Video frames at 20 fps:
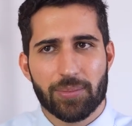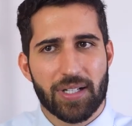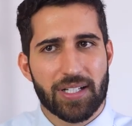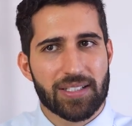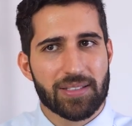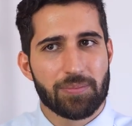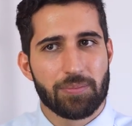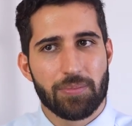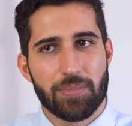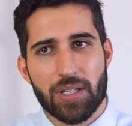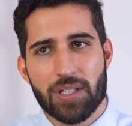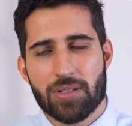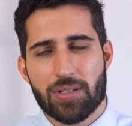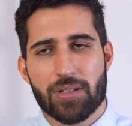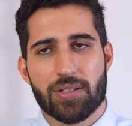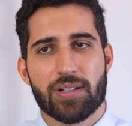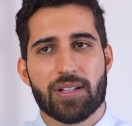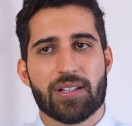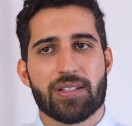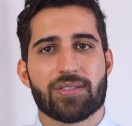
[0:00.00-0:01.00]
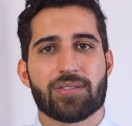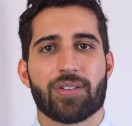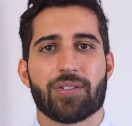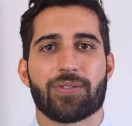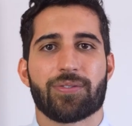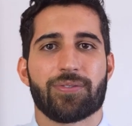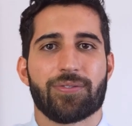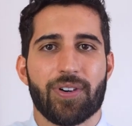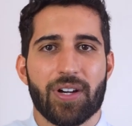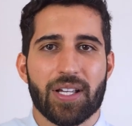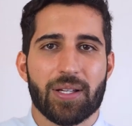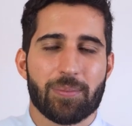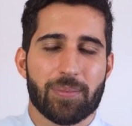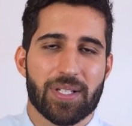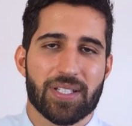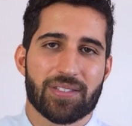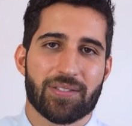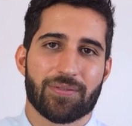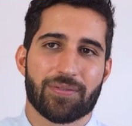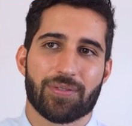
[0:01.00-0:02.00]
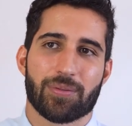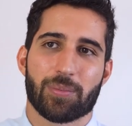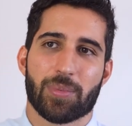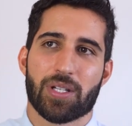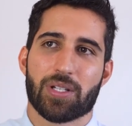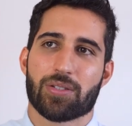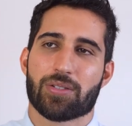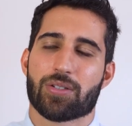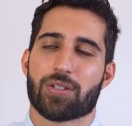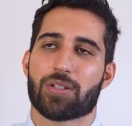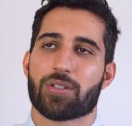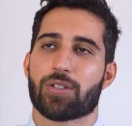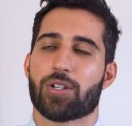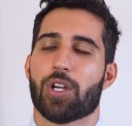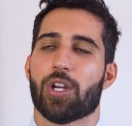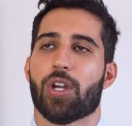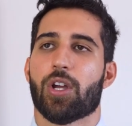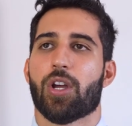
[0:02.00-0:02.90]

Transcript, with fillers: Mike's mission is to fight misinformation,